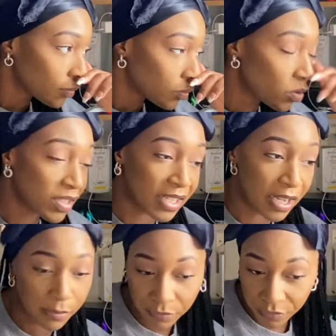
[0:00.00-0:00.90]
We'll
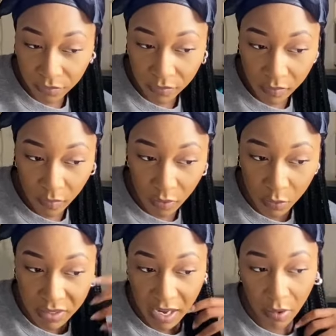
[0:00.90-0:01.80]
see
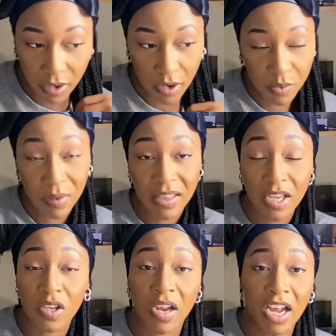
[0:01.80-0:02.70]
how it goes. But
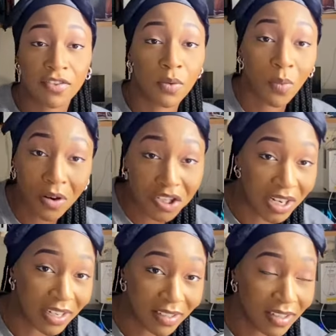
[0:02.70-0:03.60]
thank you guys for
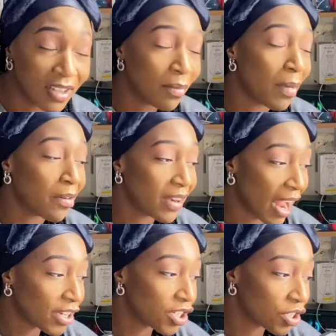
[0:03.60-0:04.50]
watching my
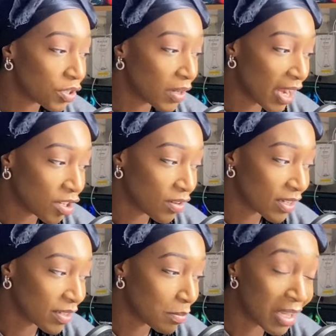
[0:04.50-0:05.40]
reaction to
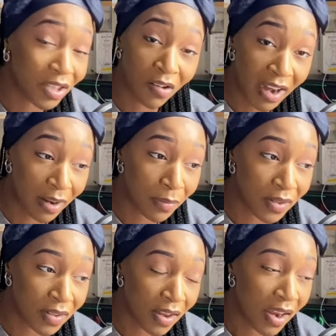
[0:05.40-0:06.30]
Kendrick's Meet the
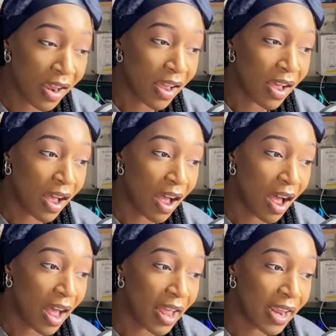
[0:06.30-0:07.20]
Grahams.
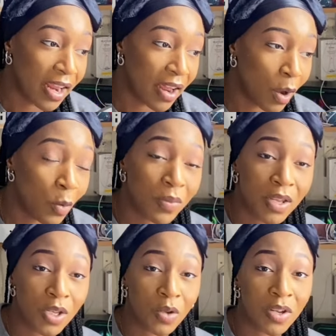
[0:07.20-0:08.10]
I hope that
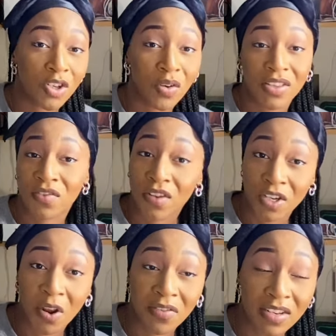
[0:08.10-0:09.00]
you enjoyed this
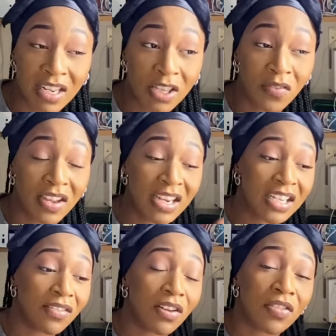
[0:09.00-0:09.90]
video. If you did, don't forget to
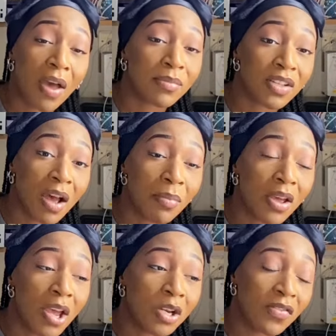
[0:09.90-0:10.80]
give it a thumbs up.
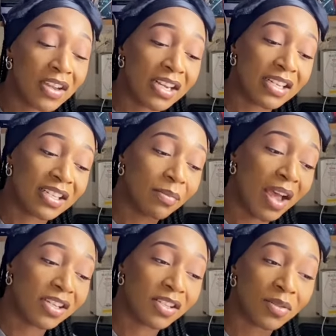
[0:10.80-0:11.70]
Don't forget to
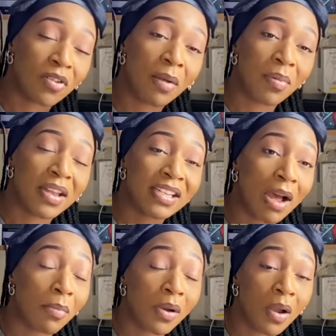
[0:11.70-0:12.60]
smash the subscribe button
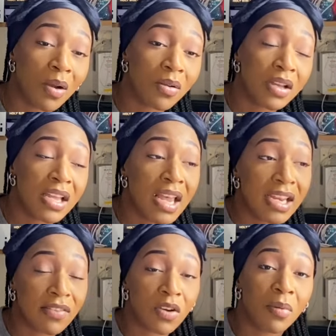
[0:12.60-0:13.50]
down below and
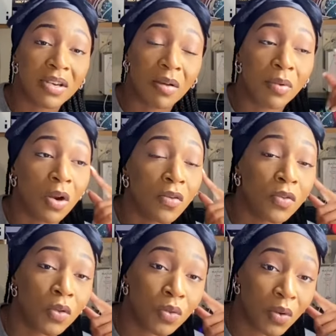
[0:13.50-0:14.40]
leave a comment down below of
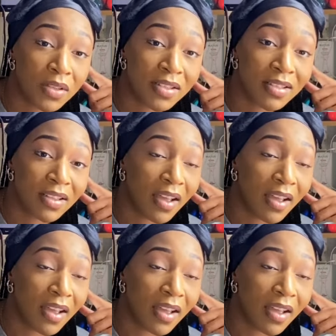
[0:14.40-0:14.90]
your thoughts.